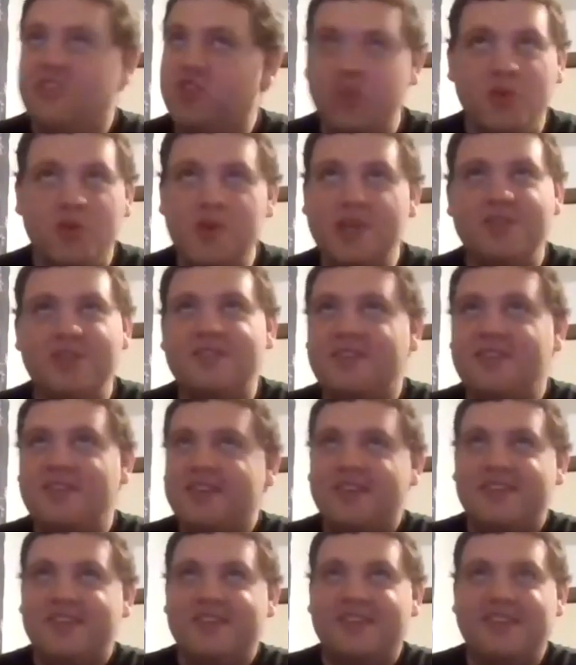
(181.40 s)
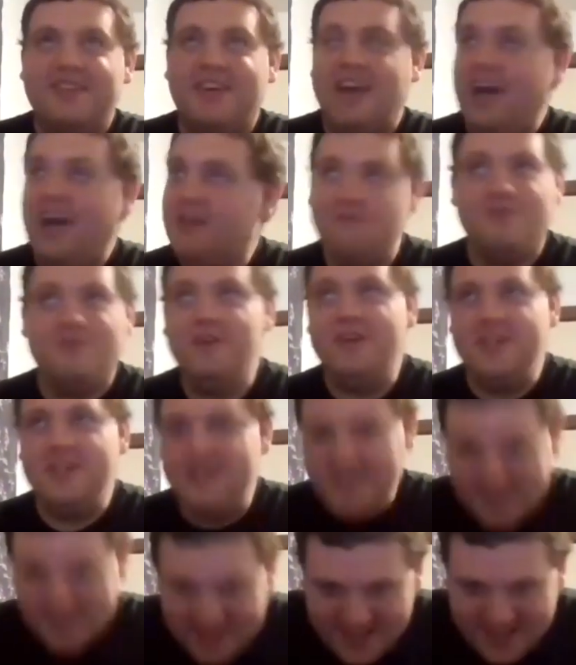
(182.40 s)
do it, have
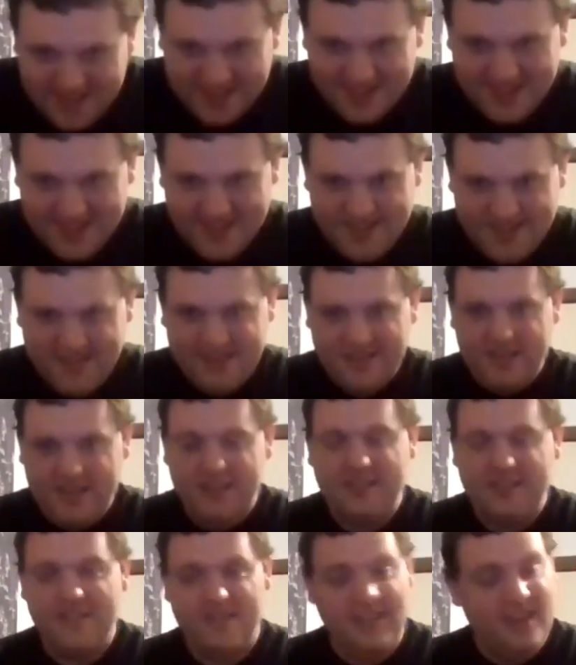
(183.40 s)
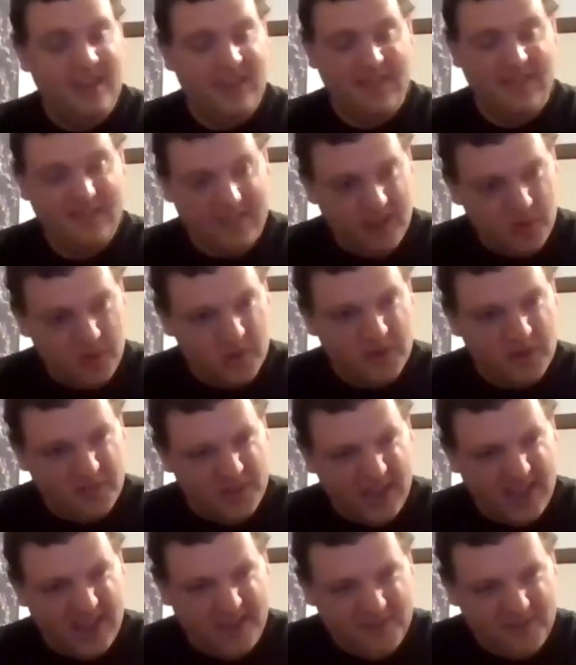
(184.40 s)
fun. That's the secret of
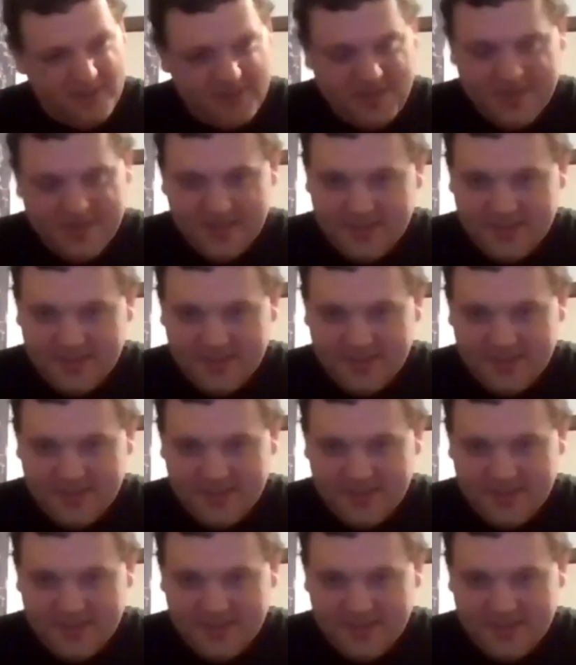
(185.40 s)
life.